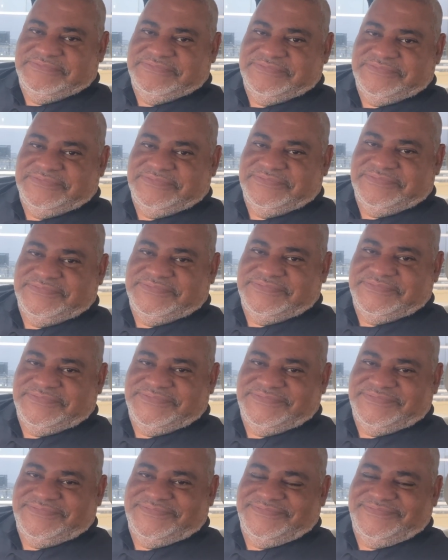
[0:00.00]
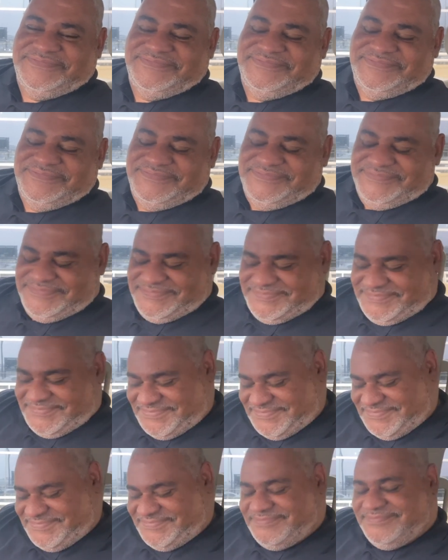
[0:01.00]

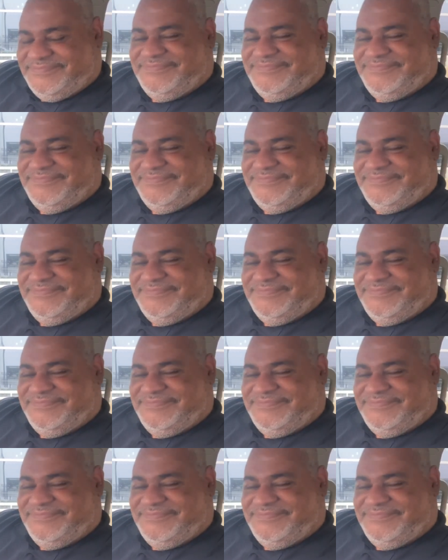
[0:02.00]
No one is speaking in this clip.